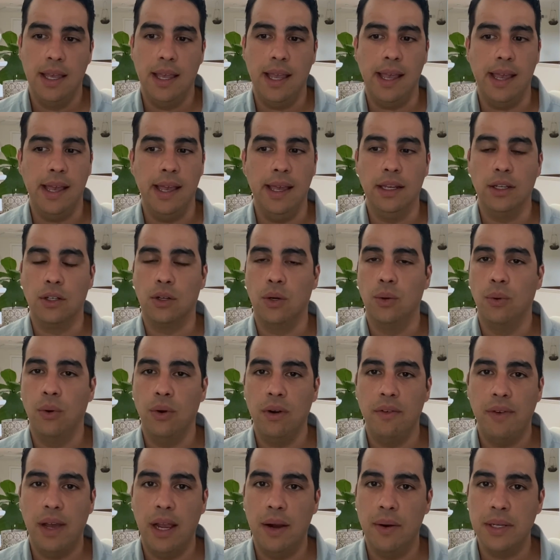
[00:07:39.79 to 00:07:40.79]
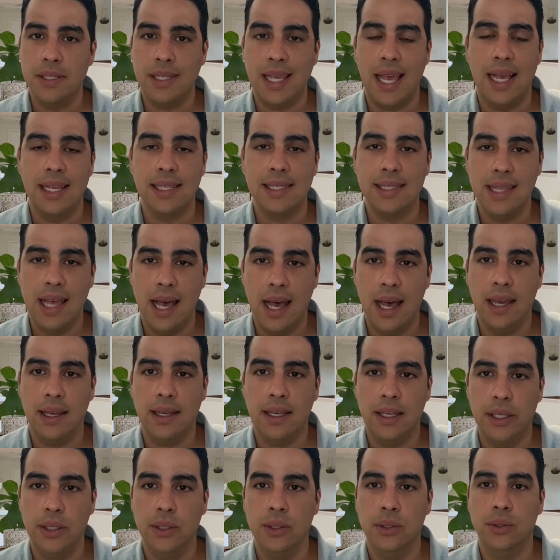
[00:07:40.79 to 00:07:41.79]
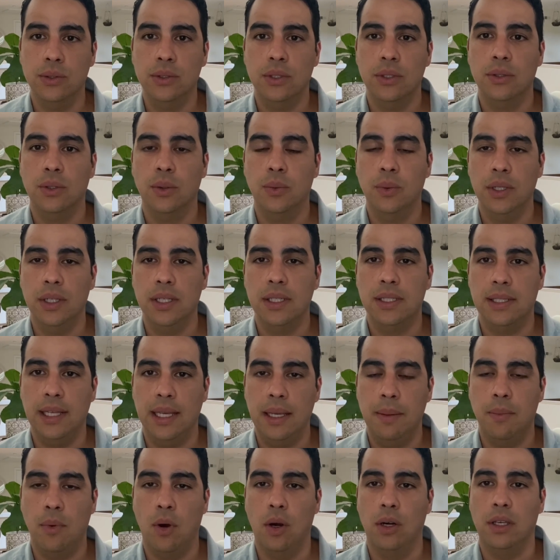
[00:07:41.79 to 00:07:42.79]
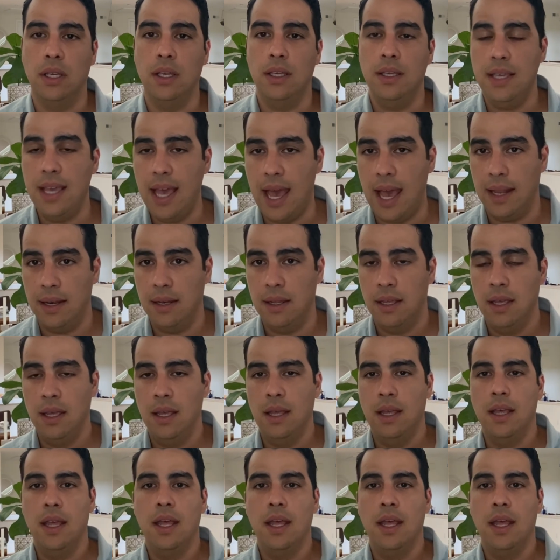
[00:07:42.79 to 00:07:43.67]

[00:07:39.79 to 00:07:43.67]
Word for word: and coronavirus has not killed the real estate market yet.